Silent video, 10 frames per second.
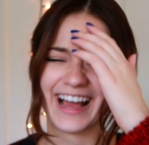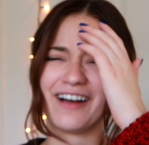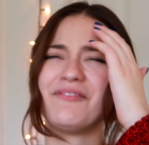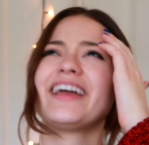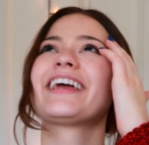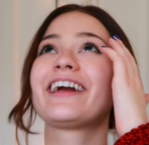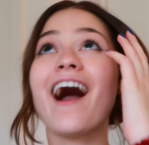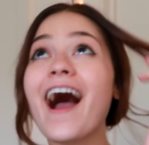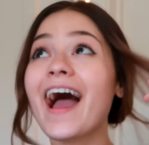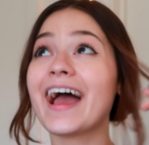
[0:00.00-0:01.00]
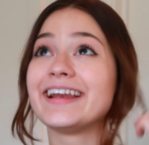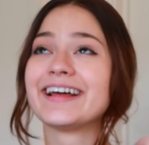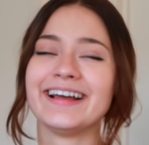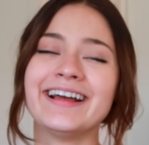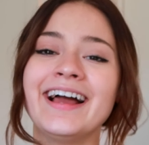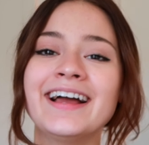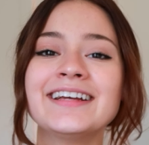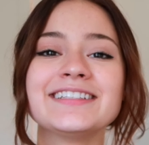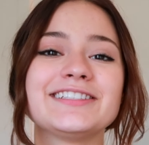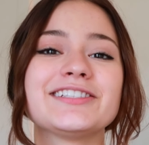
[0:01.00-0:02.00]
Oh my God.
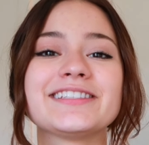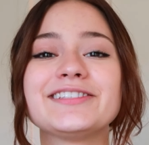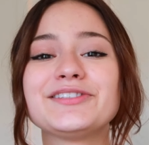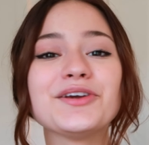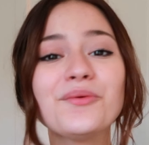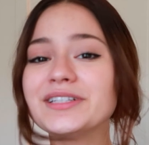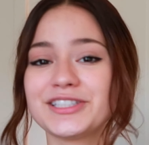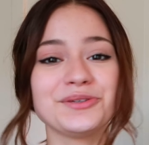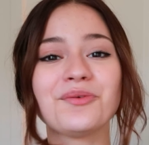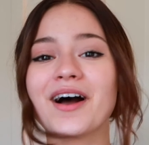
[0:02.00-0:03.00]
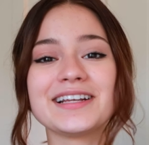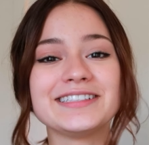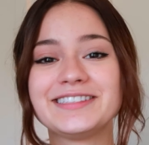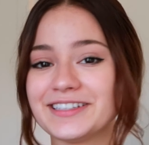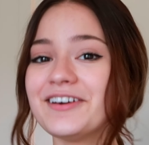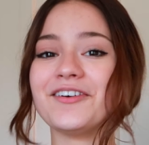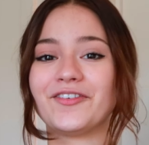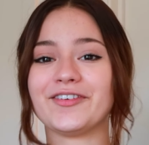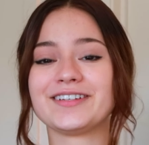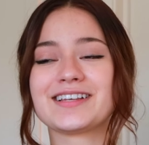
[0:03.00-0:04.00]
Just do what you wanna
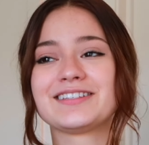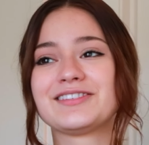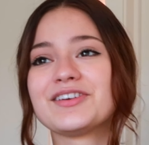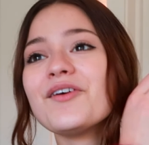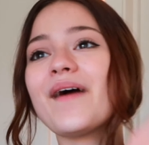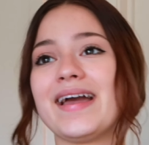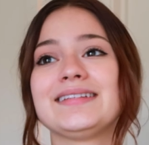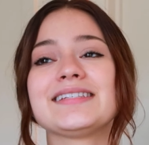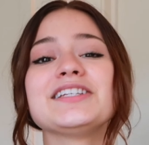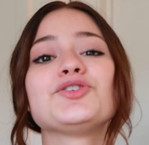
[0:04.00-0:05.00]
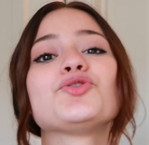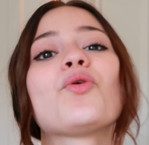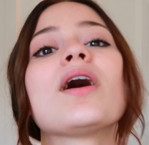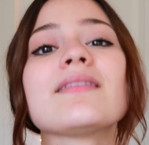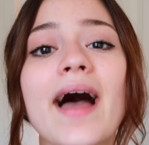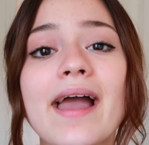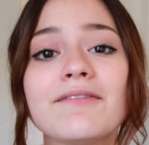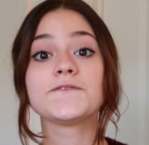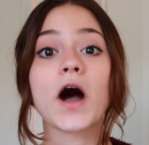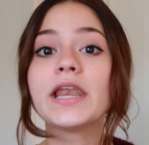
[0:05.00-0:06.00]
do. Do it. It's your
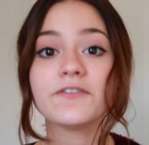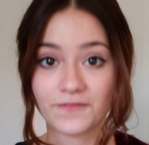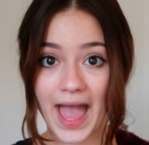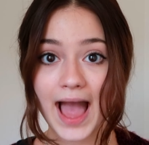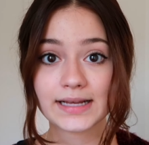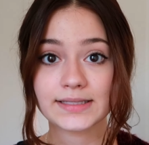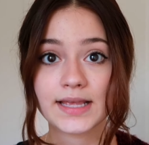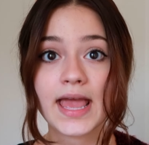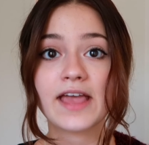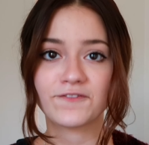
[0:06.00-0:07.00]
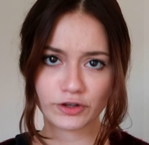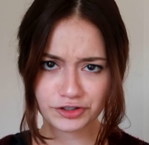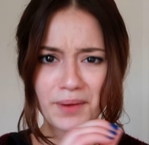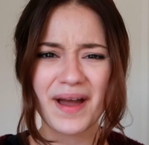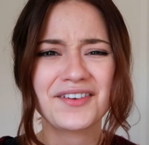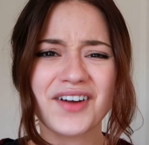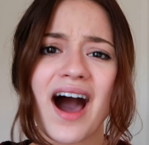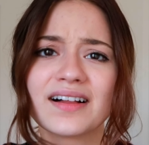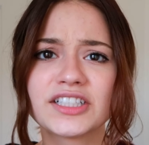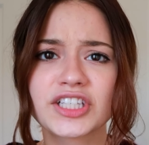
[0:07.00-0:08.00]
life. Fun fact, if you drop out of
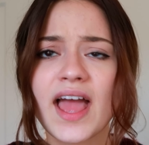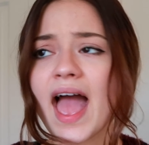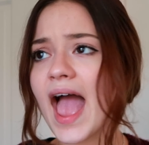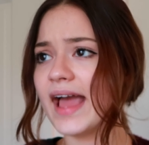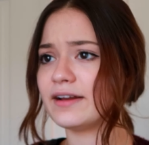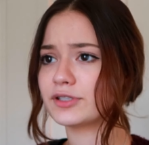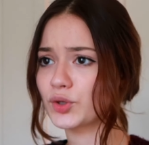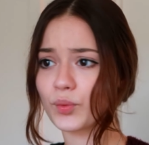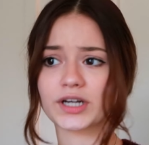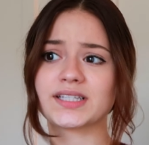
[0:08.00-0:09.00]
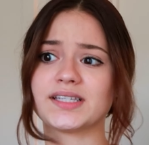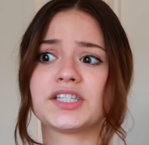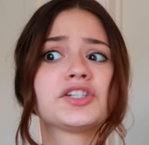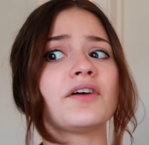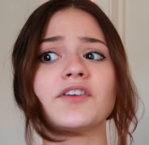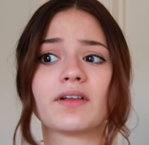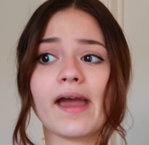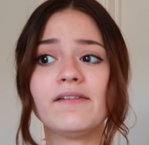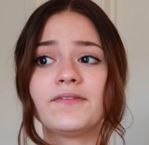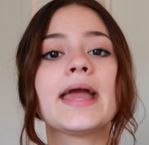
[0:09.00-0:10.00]
college and it was the worst decision of your
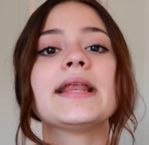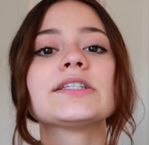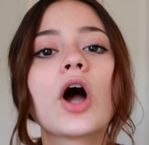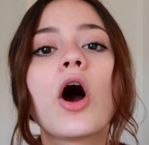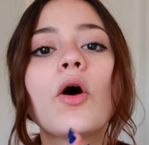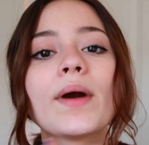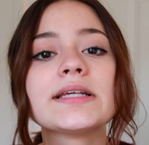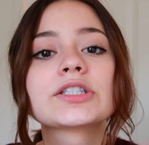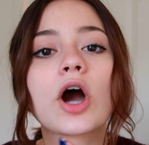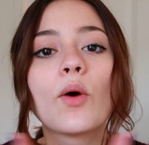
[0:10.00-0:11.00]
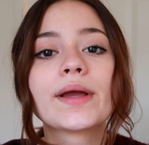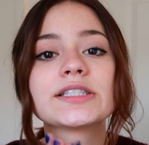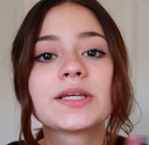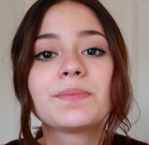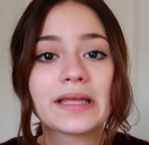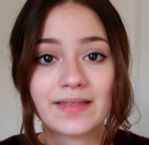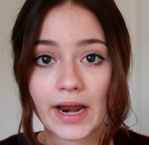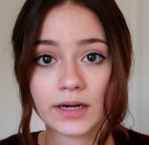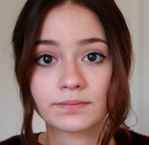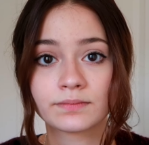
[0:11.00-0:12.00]
life, it is always going to be
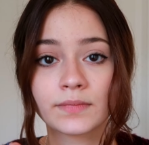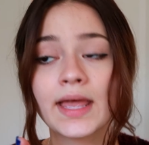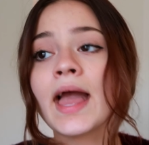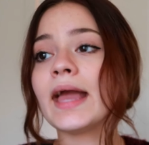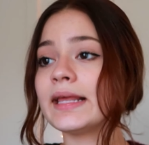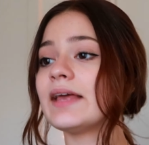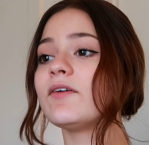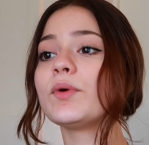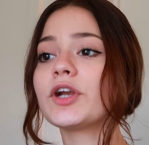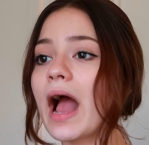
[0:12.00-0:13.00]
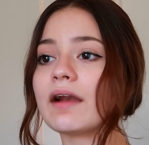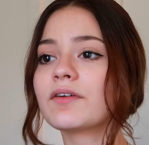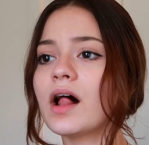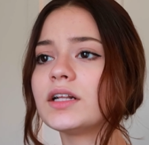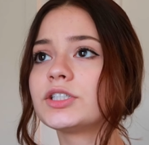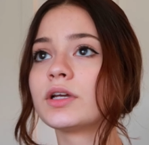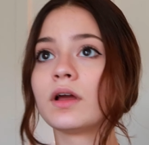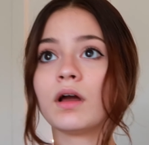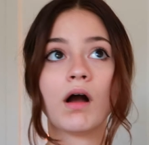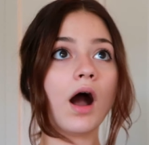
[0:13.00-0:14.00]
there. And even when you're out of college,
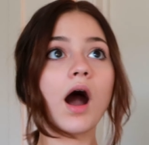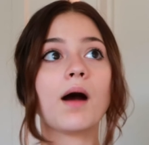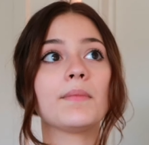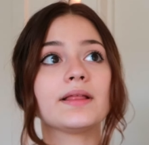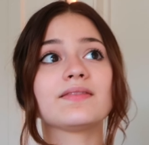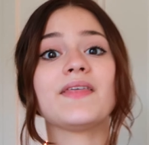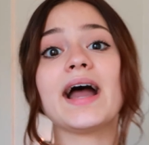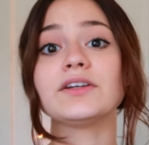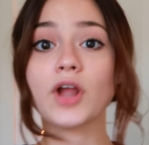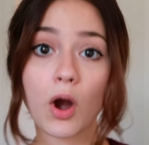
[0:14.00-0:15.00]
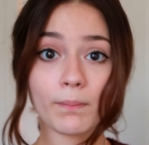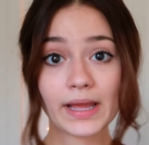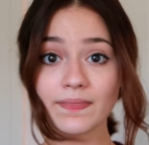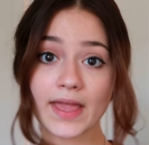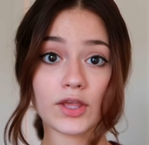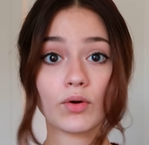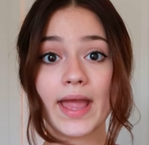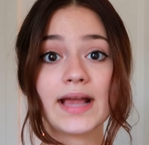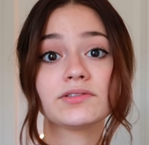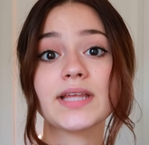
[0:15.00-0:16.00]
that don't mean that you
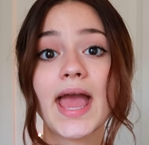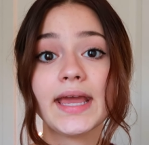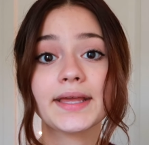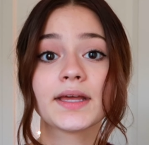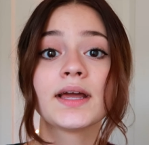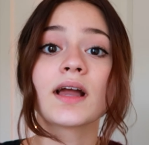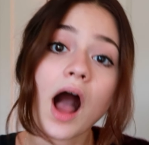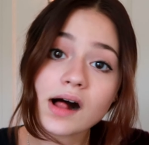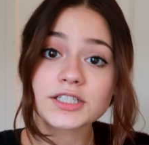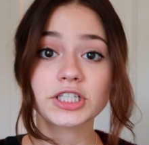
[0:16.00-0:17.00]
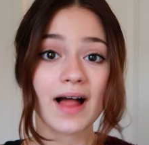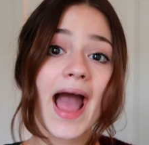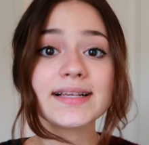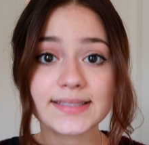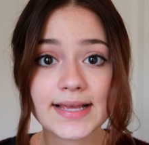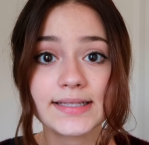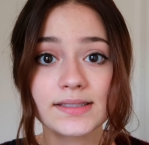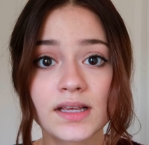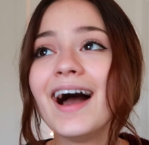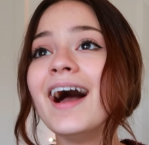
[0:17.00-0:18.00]
can't take college
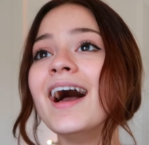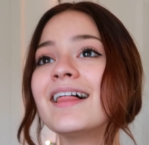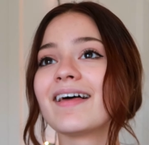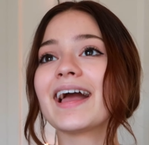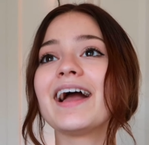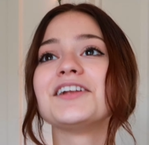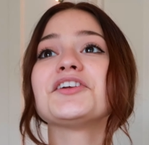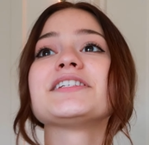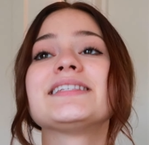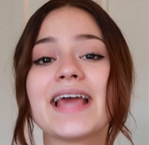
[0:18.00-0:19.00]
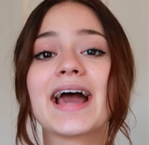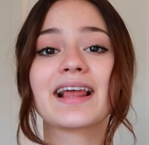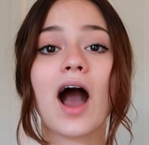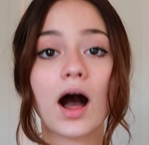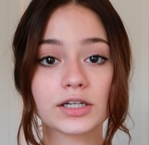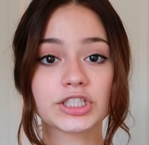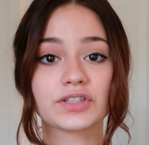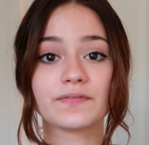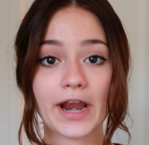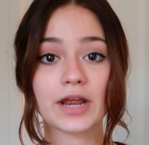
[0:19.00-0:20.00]
classes. Like, I understand college
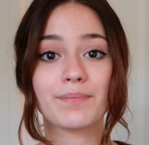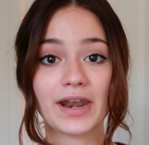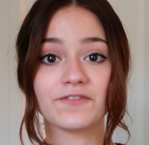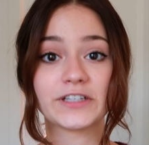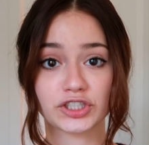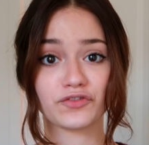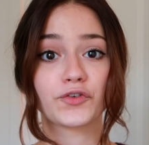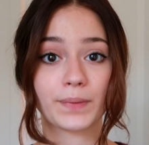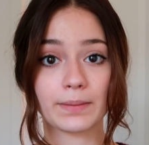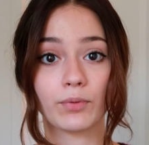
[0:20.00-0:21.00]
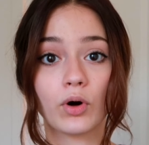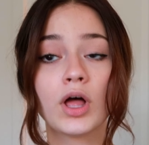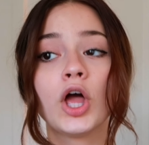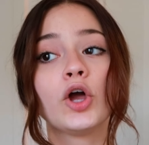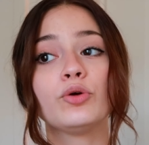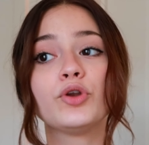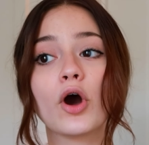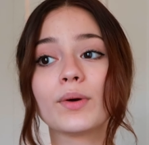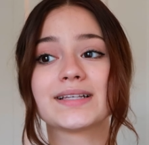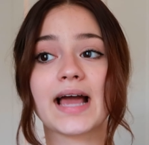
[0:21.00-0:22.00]
is very beneficial for people who
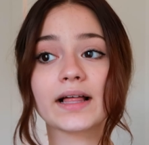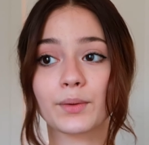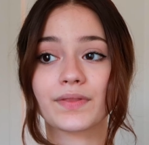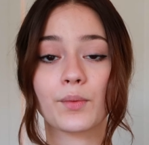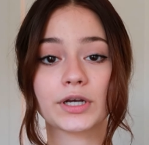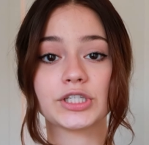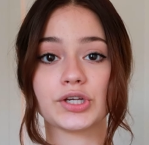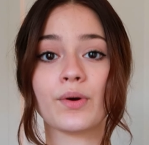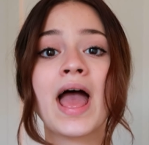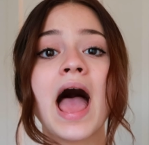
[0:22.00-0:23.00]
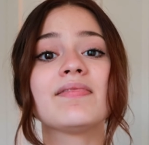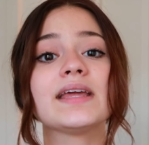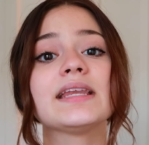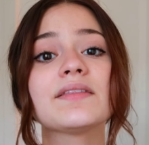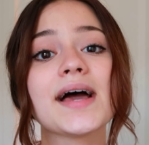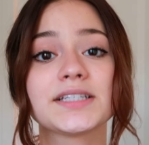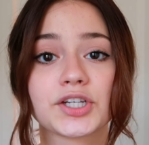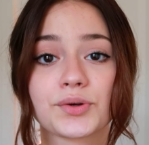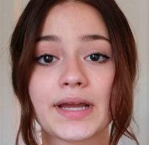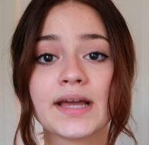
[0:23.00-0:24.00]
know exactly what they want to do and they need that
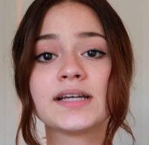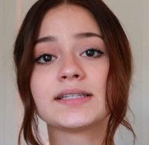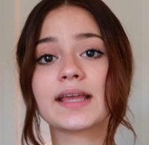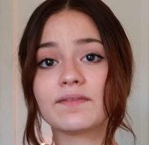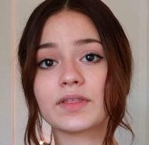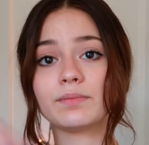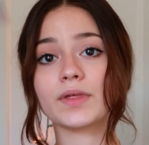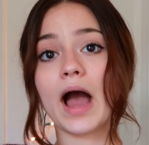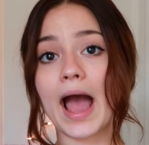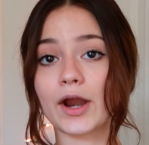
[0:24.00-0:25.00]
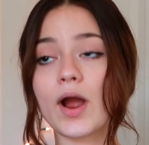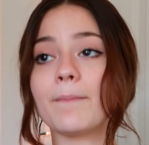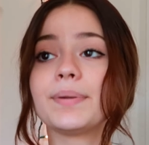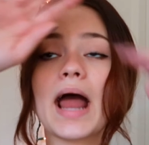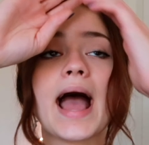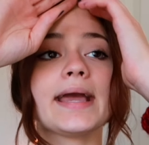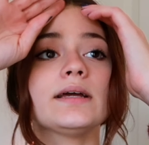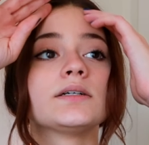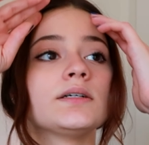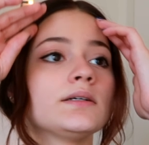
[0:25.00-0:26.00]
degree to give them the higher up, but I